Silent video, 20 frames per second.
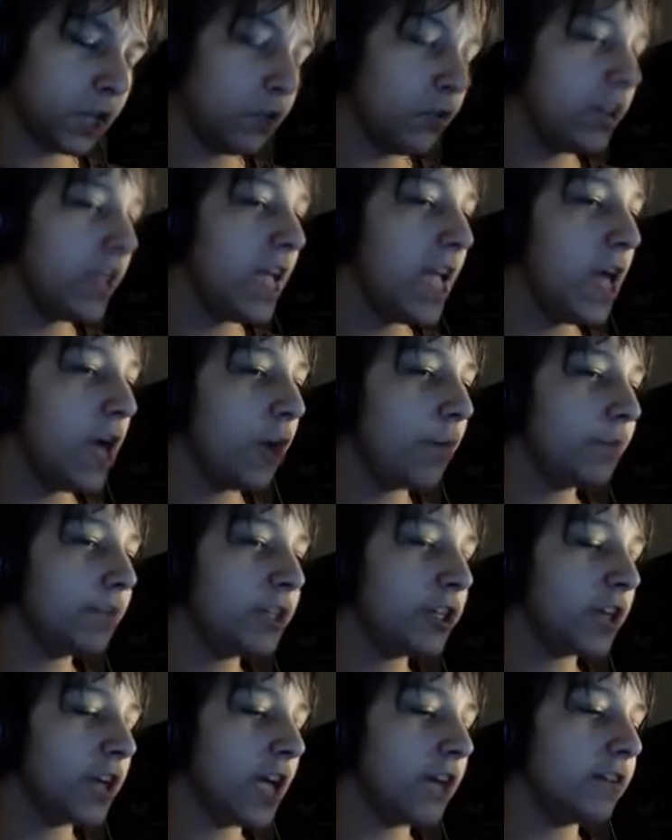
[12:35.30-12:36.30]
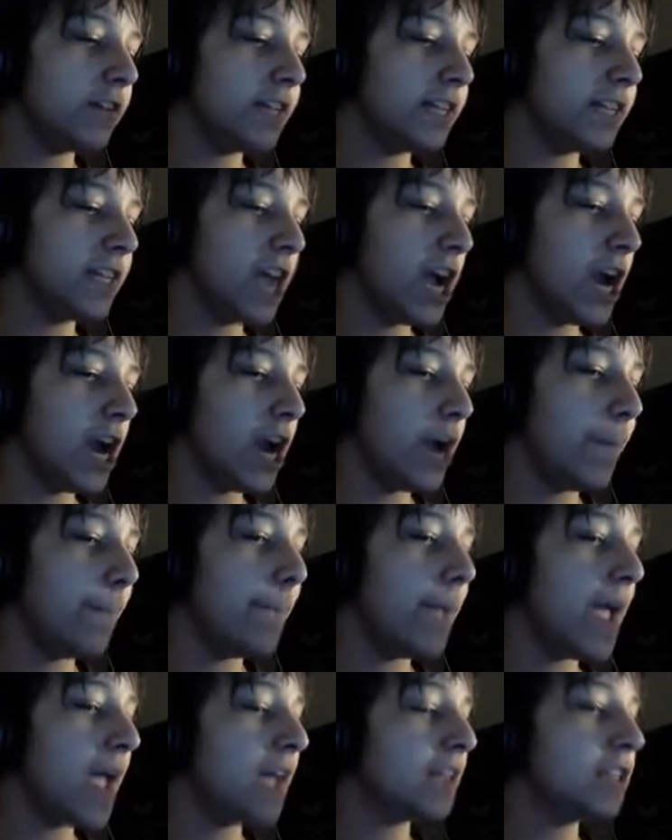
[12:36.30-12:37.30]
Who the hell took out an entire
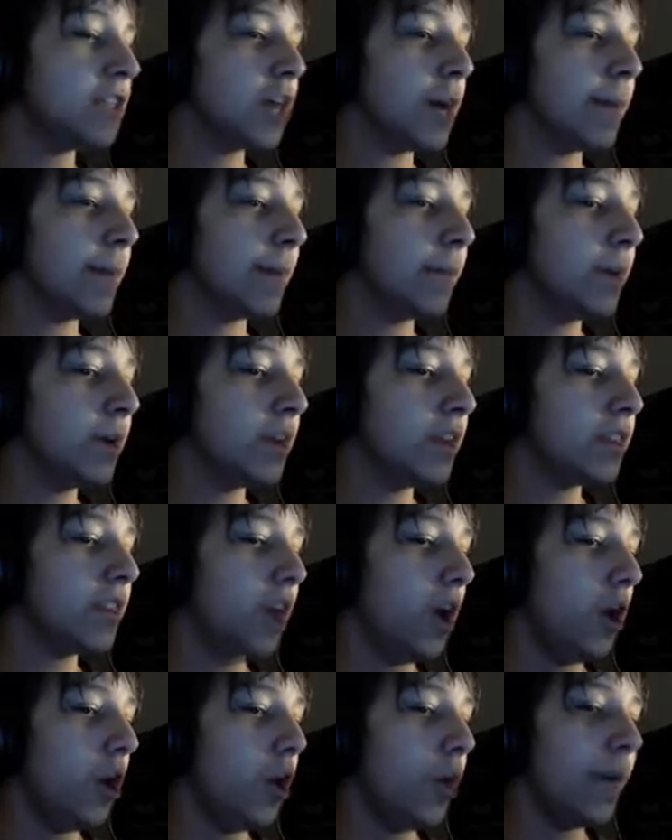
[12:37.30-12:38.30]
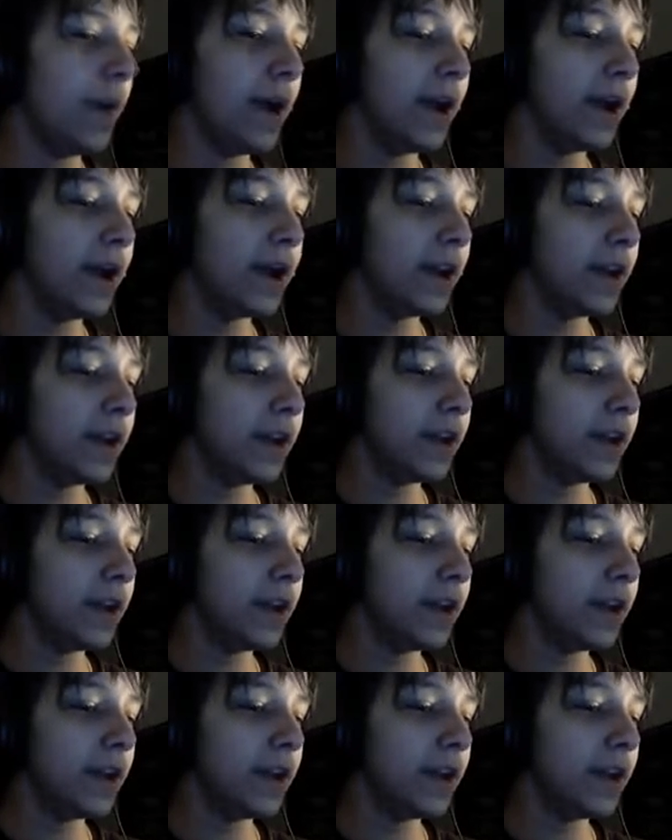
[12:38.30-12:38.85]
bathtub and put it in the hallway?